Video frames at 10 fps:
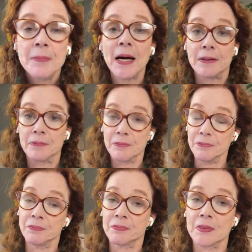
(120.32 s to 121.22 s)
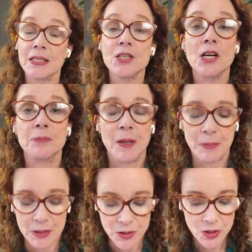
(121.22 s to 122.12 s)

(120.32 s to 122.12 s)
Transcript: But let's talk bubbles.